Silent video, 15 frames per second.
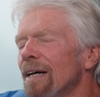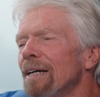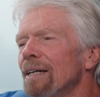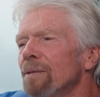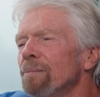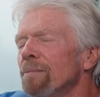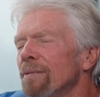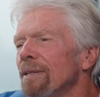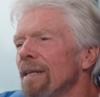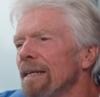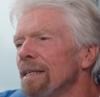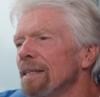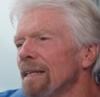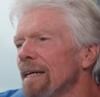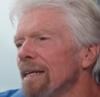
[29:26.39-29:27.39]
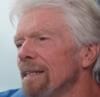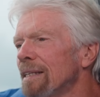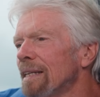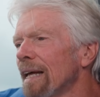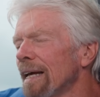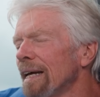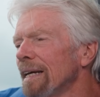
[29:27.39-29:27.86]
Um, they they,
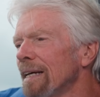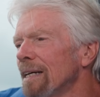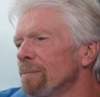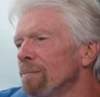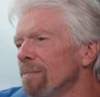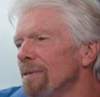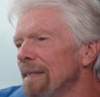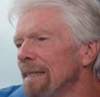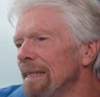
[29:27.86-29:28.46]
they um,